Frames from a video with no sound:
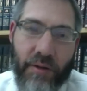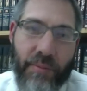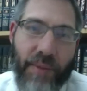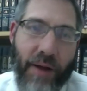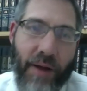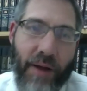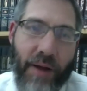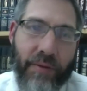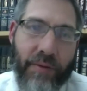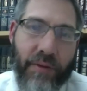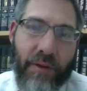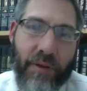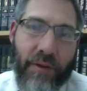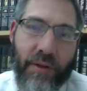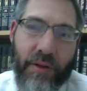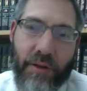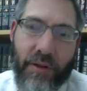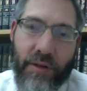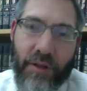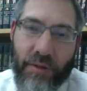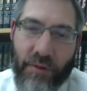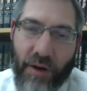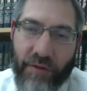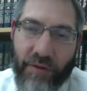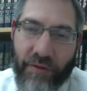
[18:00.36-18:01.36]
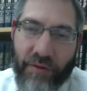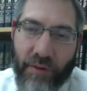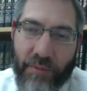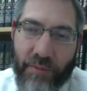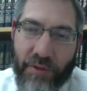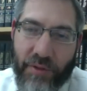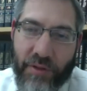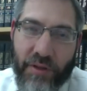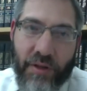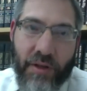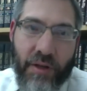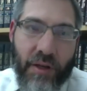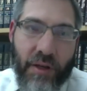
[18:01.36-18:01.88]

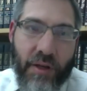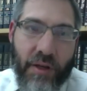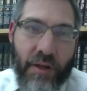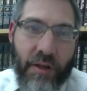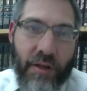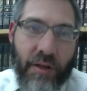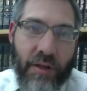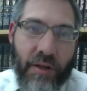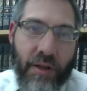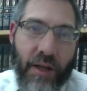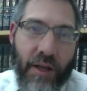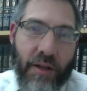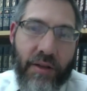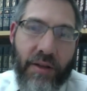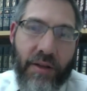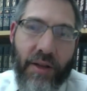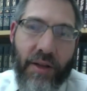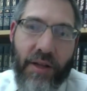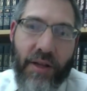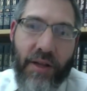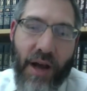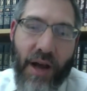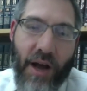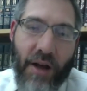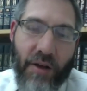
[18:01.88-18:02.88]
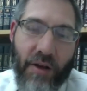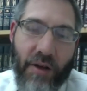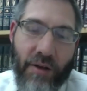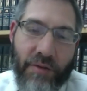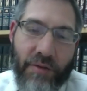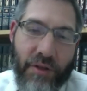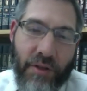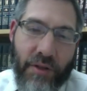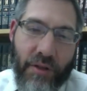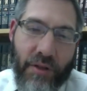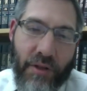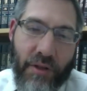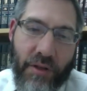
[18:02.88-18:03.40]
Yeravams than the
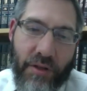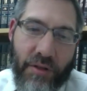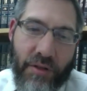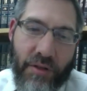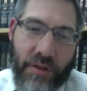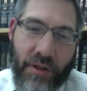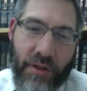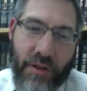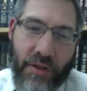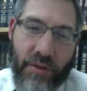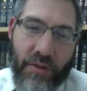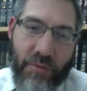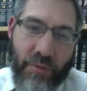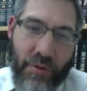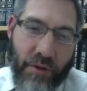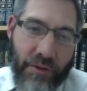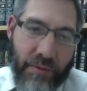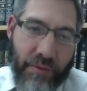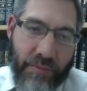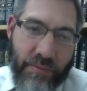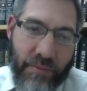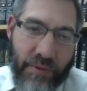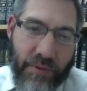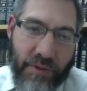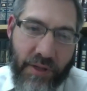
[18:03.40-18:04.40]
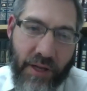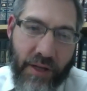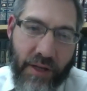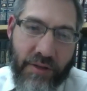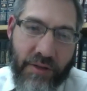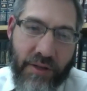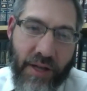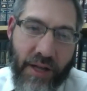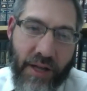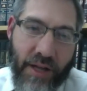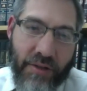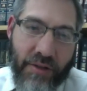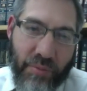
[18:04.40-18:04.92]
Achavs in this world. So
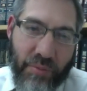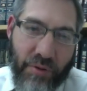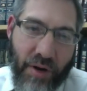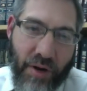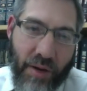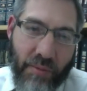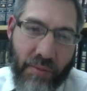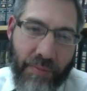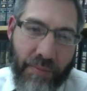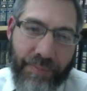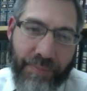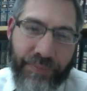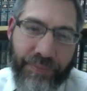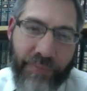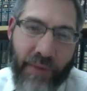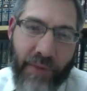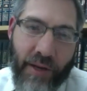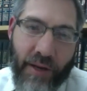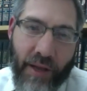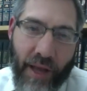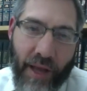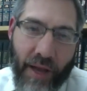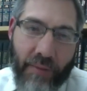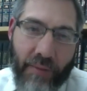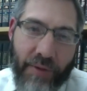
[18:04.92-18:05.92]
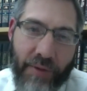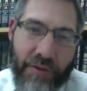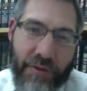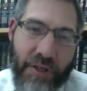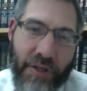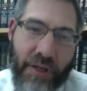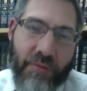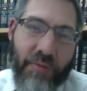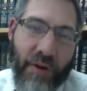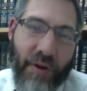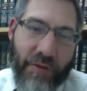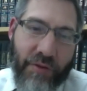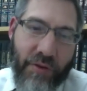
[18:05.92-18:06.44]
that's a problem. And we've
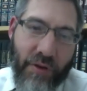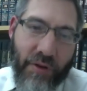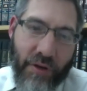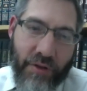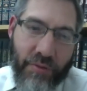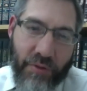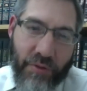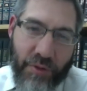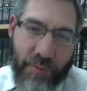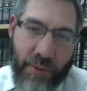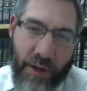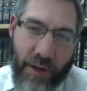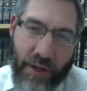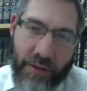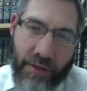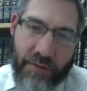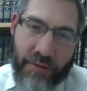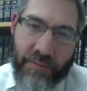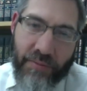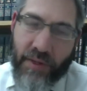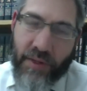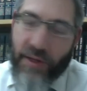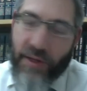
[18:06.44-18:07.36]
seen Rav Kook's response.